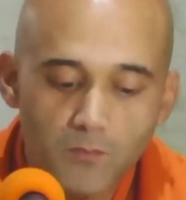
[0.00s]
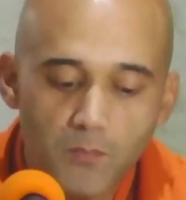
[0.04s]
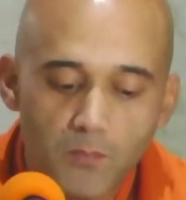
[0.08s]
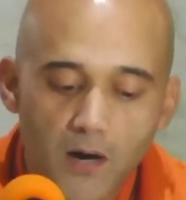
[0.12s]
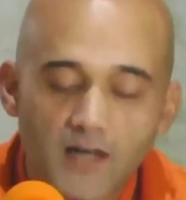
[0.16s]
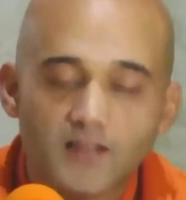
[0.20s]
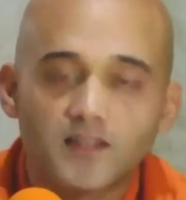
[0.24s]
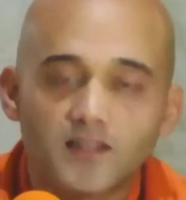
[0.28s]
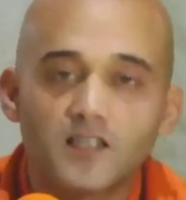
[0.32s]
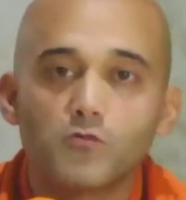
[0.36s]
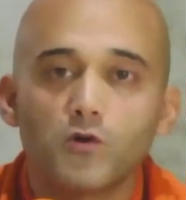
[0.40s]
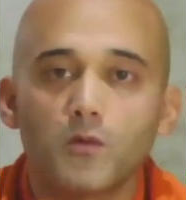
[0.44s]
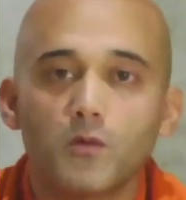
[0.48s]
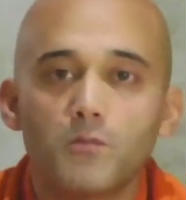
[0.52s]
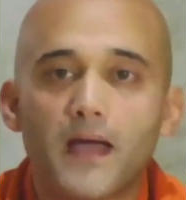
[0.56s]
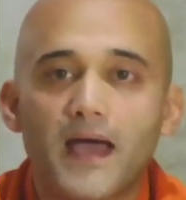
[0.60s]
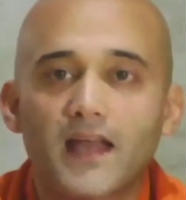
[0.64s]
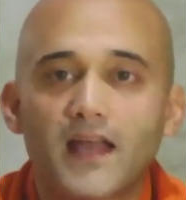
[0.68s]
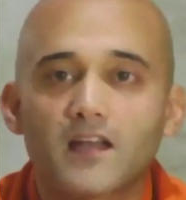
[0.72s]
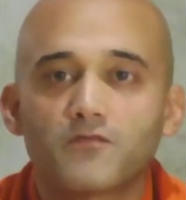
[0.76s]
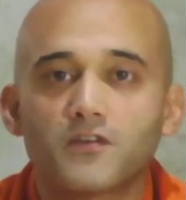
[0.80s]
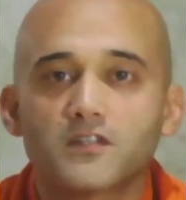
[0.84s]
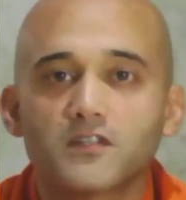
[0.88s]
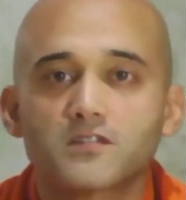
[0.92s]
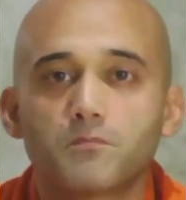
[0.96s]
bhakti will
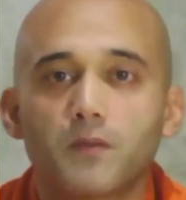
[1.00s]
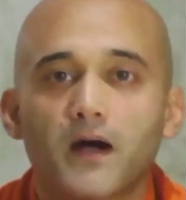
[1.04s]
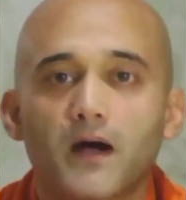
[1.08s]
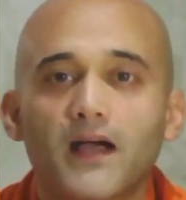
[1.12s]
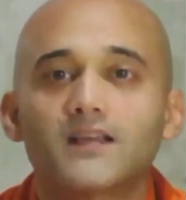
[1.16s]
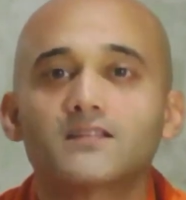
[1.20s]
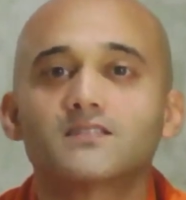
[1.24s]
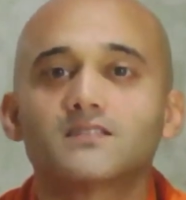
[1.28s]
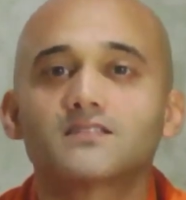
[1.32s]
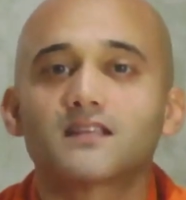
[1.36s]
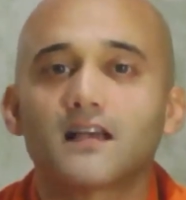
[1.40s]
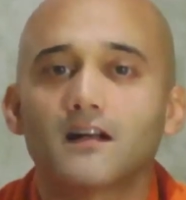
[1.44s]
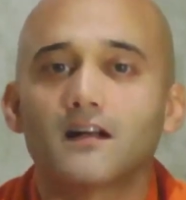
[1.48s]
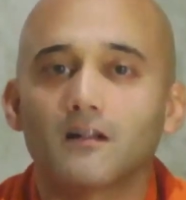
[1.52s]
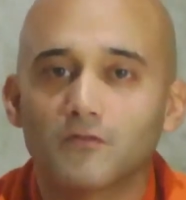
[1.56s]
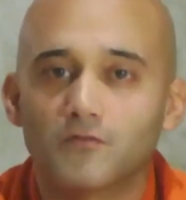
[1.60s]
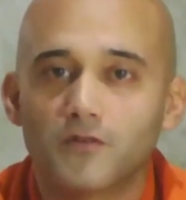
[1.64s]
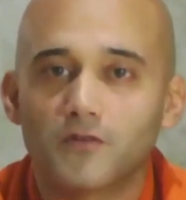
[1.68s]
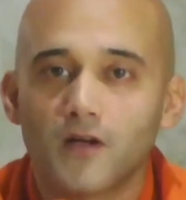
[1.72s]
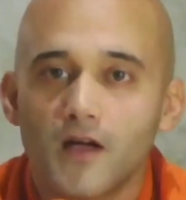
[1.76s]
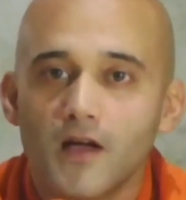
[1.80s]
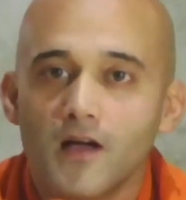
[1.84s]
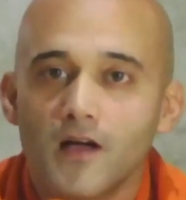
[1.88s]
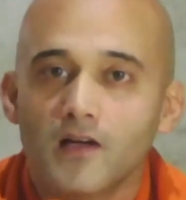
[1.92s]
manifest by itself.